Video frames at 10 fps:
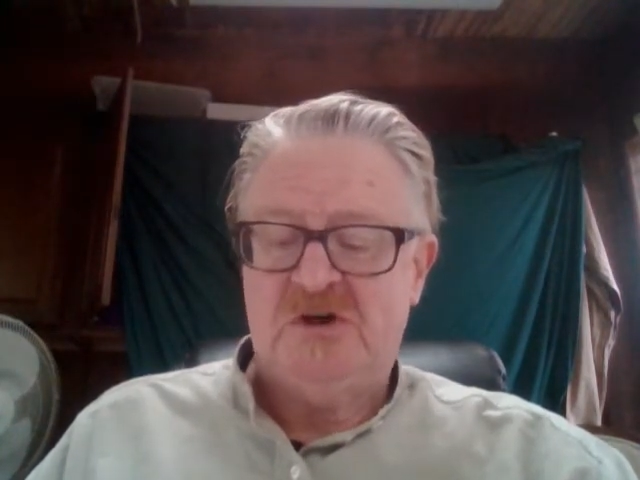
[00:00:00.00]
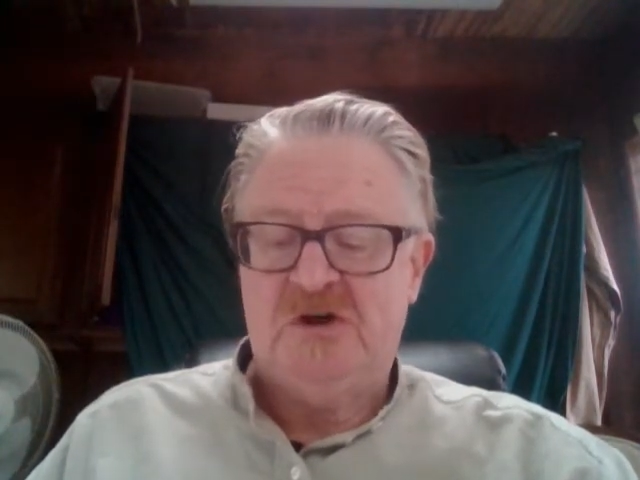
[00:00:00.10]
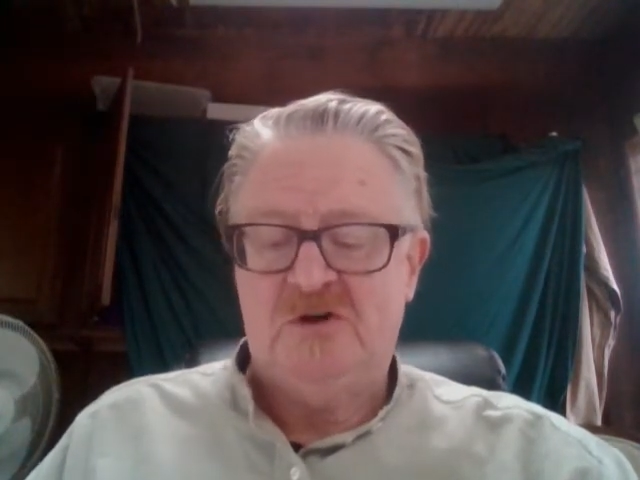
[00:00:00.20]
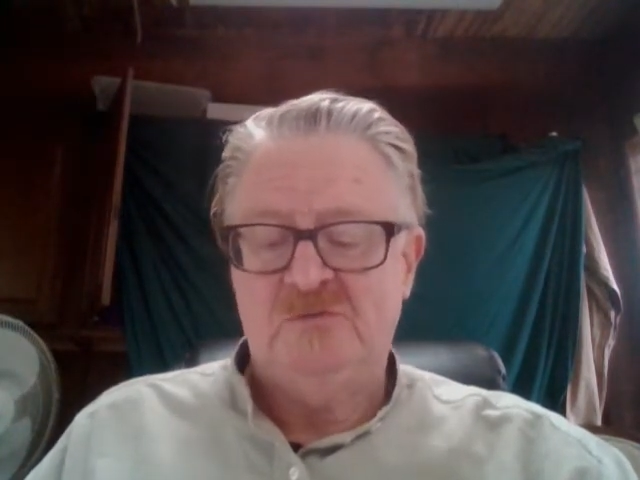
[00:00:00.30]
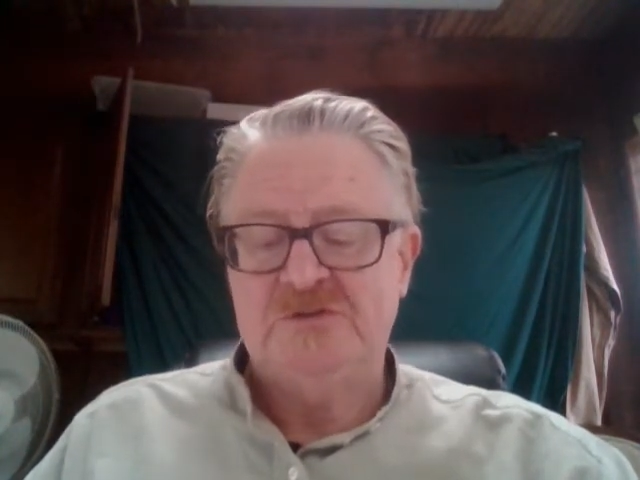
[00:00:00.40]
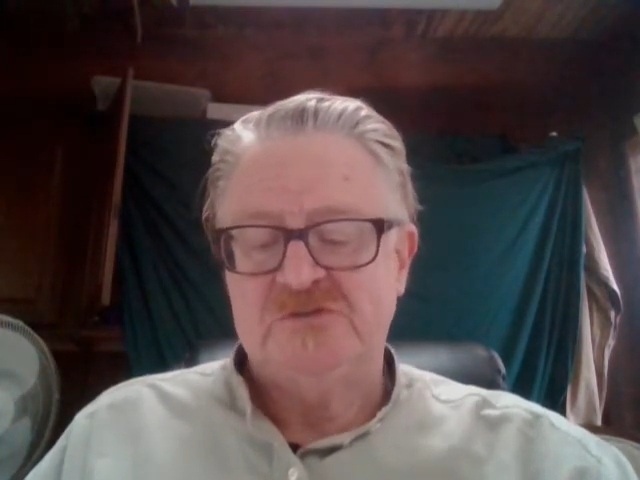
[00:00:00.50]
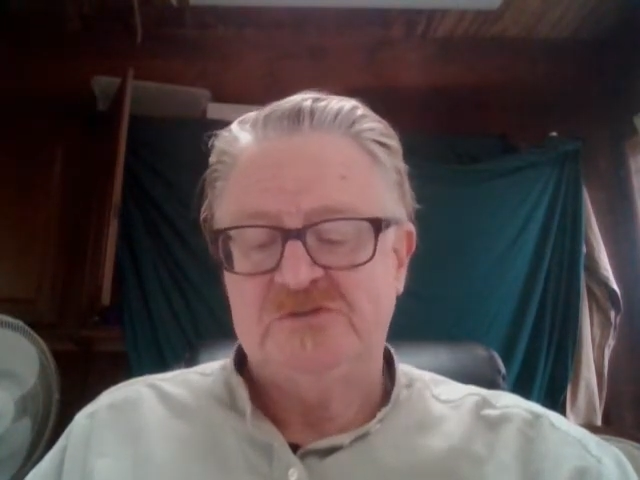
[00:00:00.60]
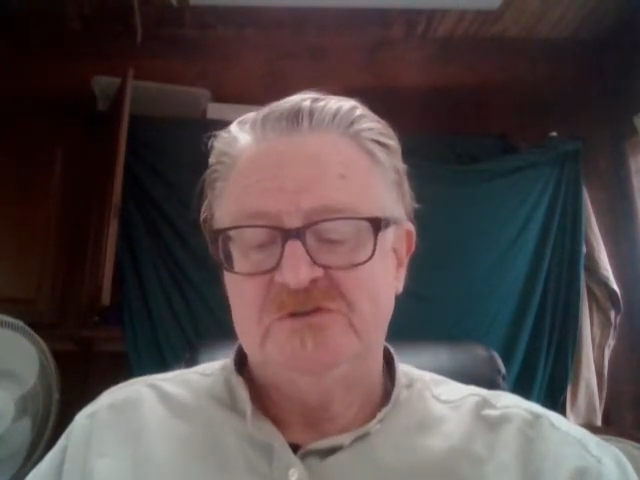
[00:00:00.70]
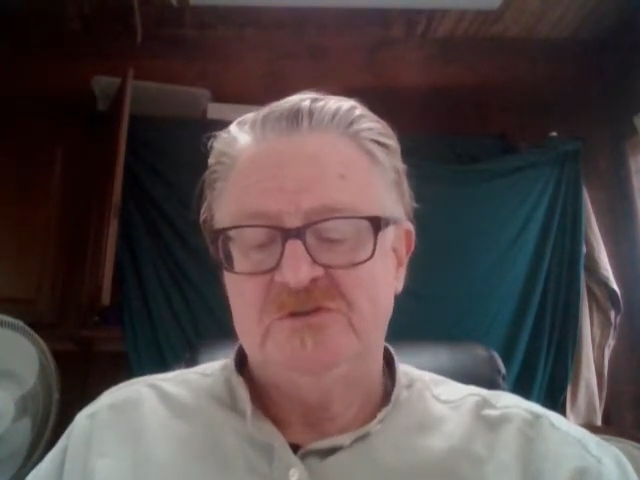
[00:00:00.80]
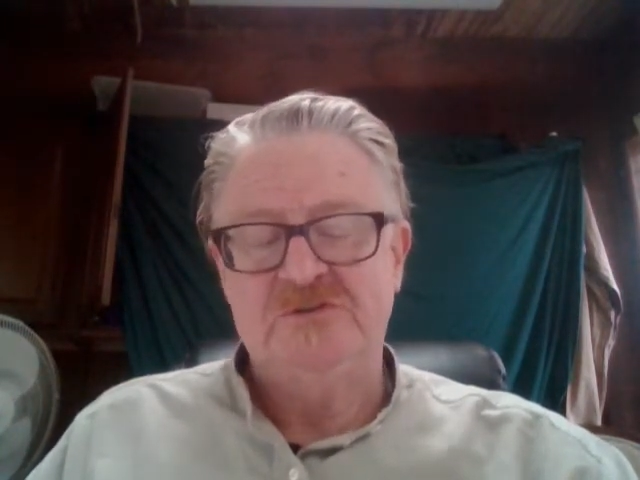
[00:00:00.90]
the hall with the
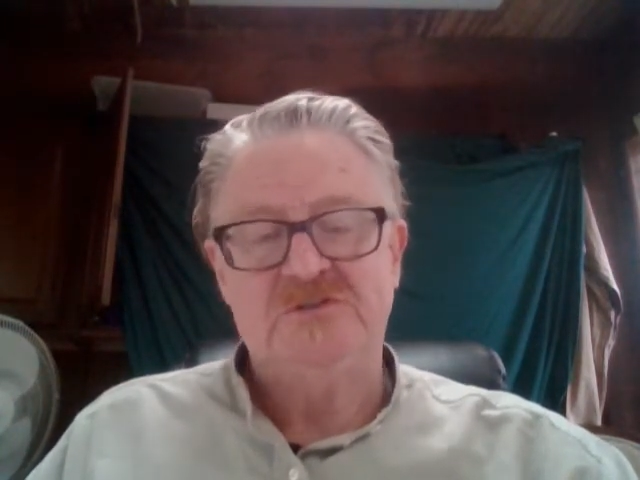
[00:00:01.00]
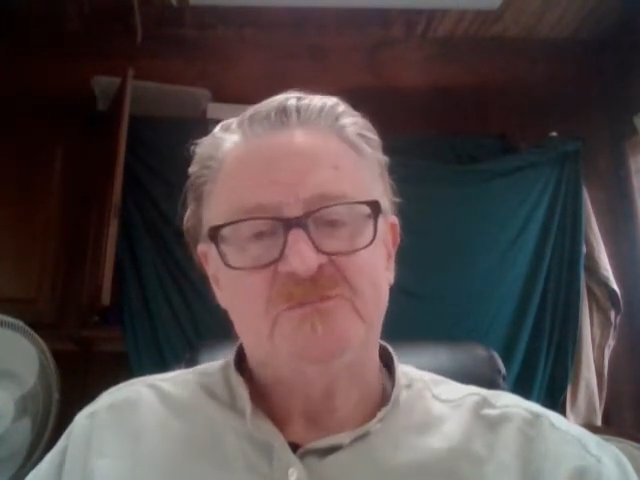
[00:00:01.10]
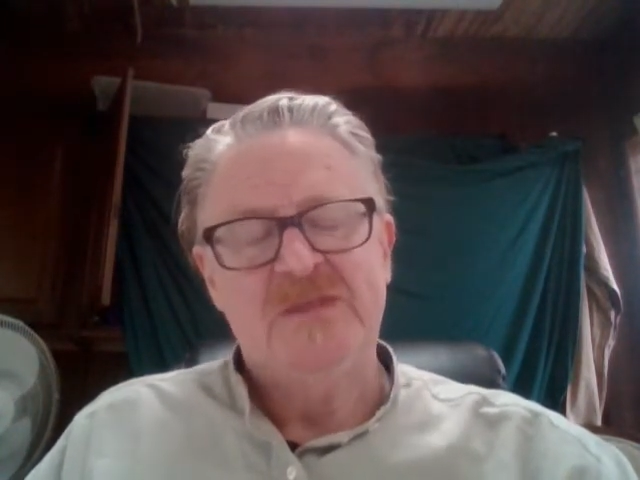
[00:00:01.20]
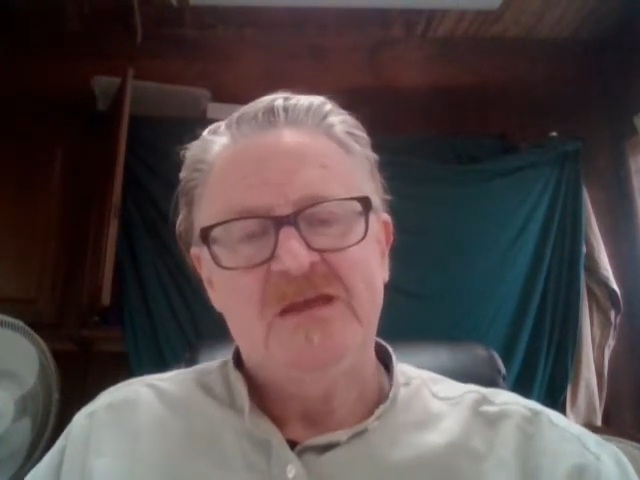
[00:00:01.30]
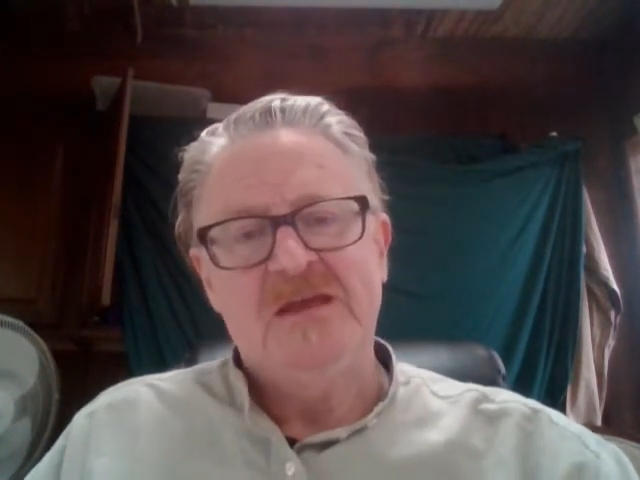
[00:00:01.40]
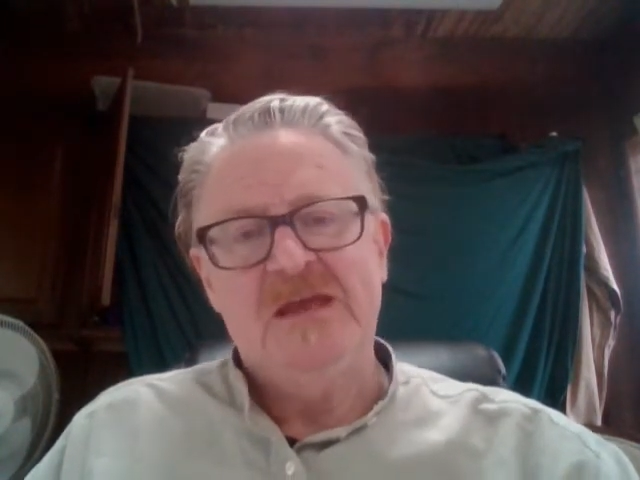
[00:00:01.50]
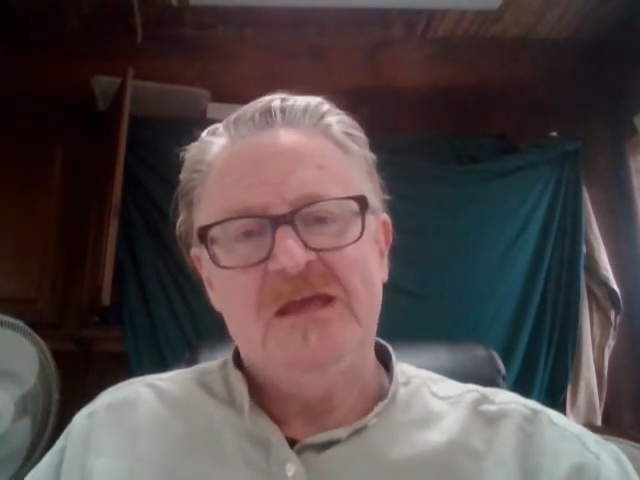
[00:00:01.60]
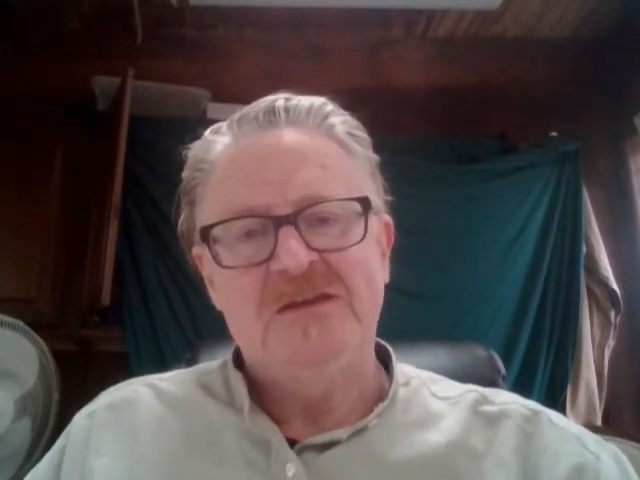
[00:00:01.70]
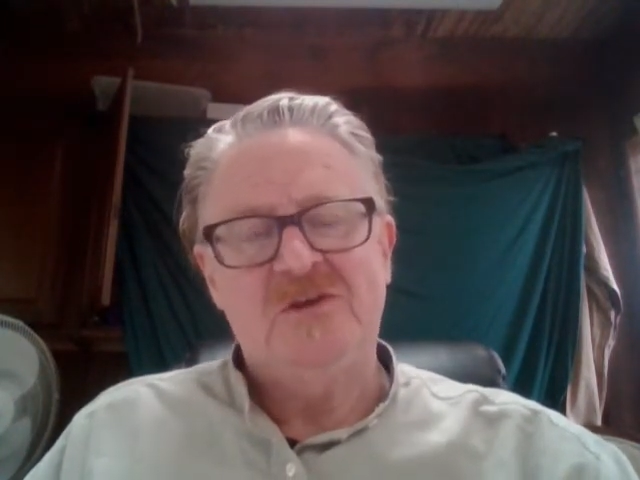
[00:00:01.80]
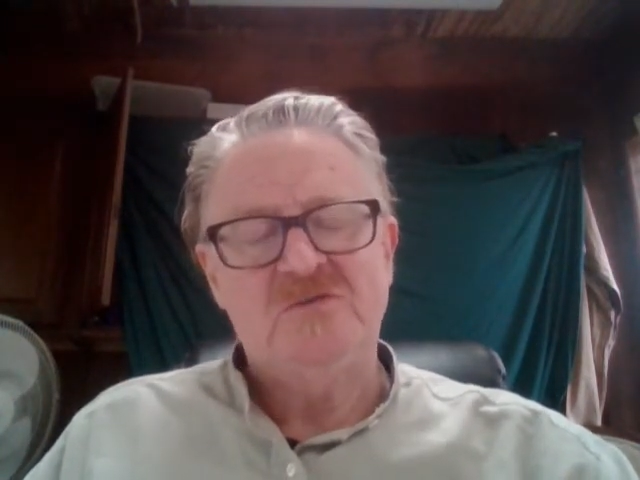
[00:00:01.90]
suitors,
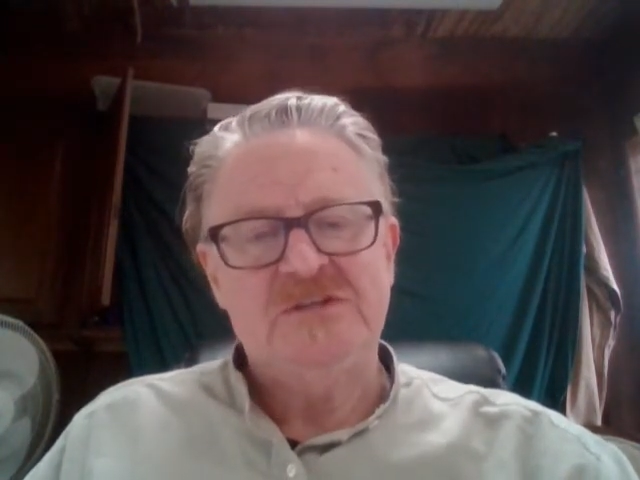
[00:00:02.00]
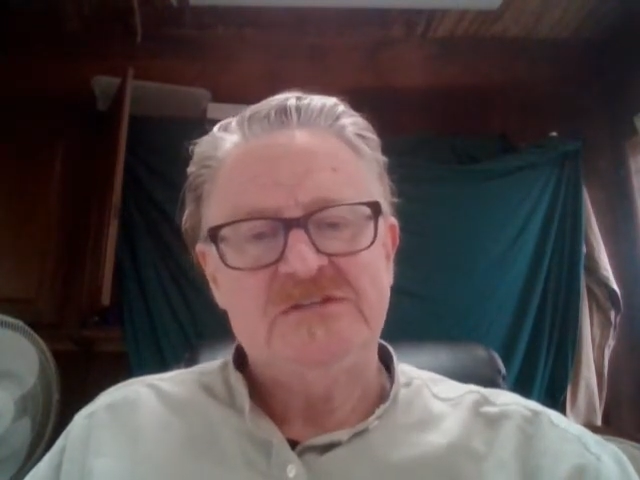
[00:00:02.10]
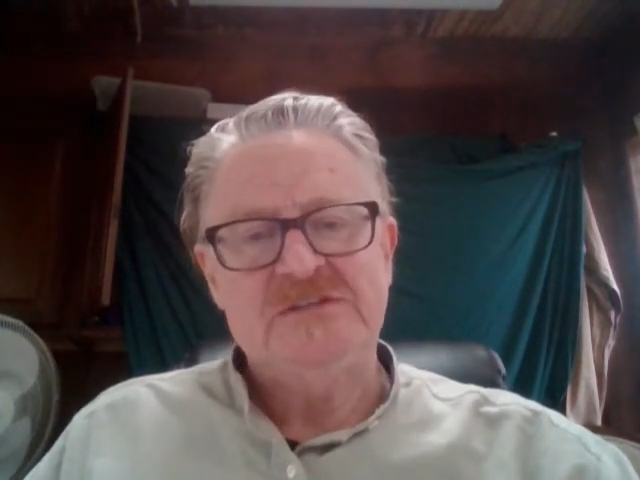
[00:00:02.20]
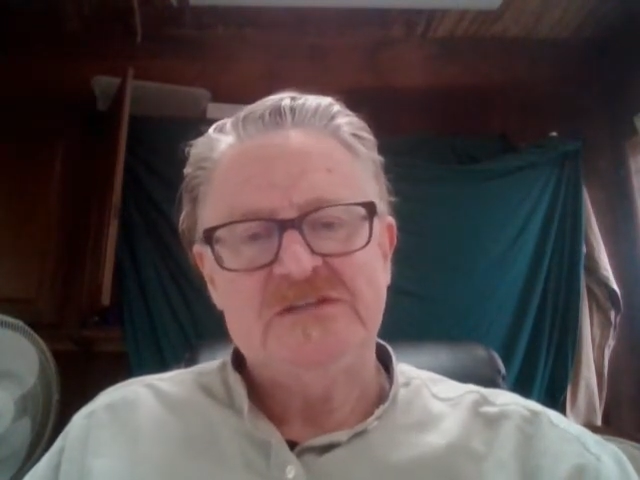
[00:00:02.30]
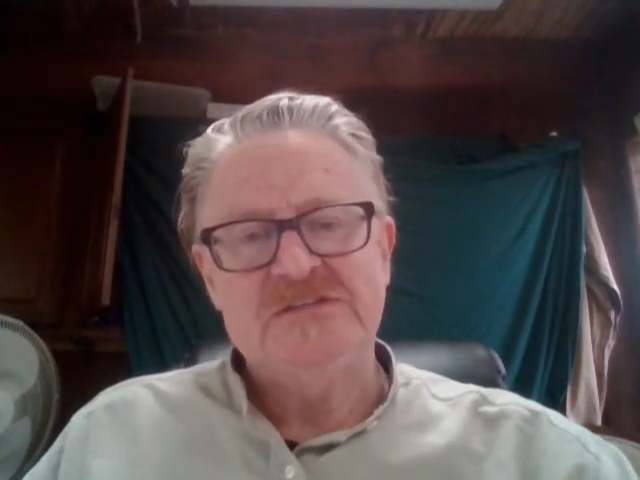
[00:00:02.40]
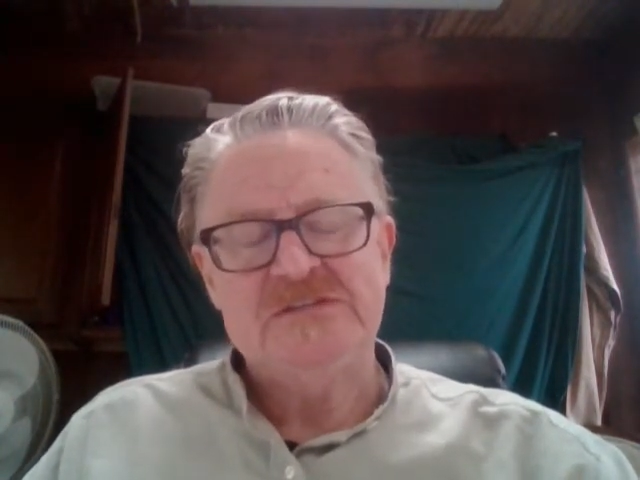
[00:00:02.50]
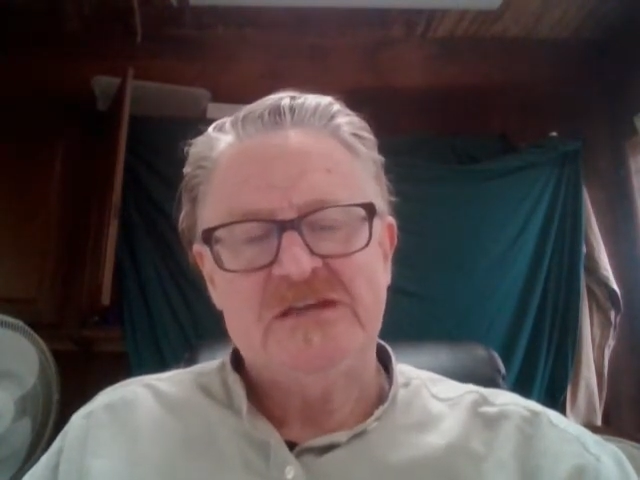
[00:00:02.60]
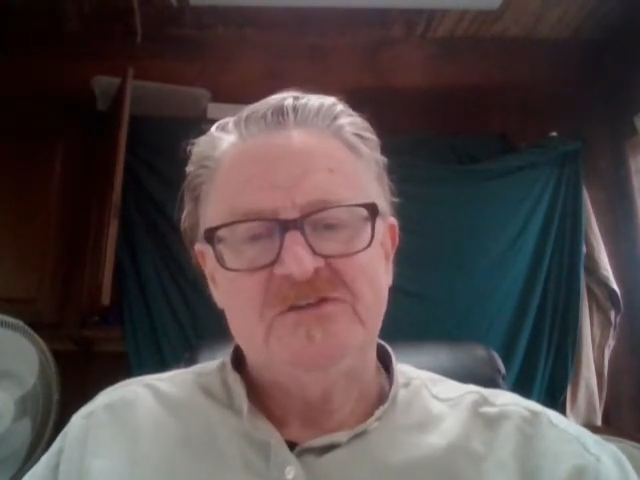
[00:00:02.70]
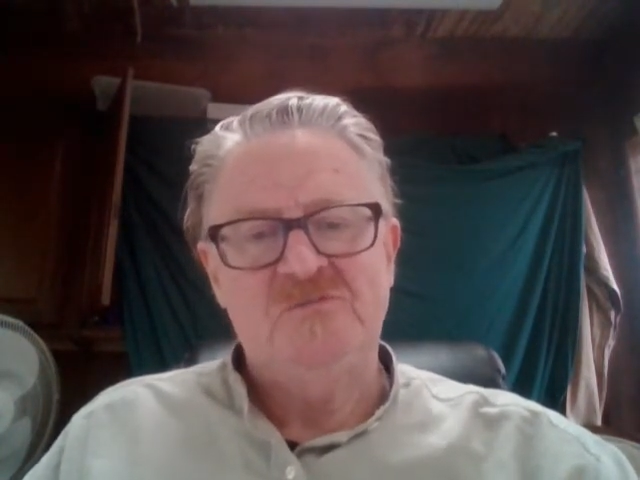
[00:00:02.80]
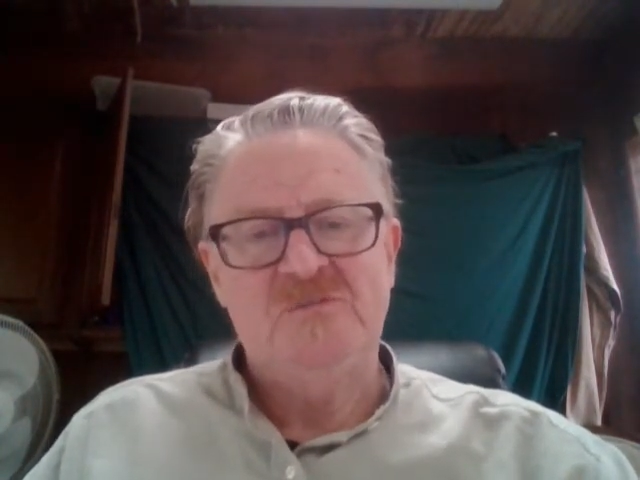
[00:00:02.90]
and Odysseus and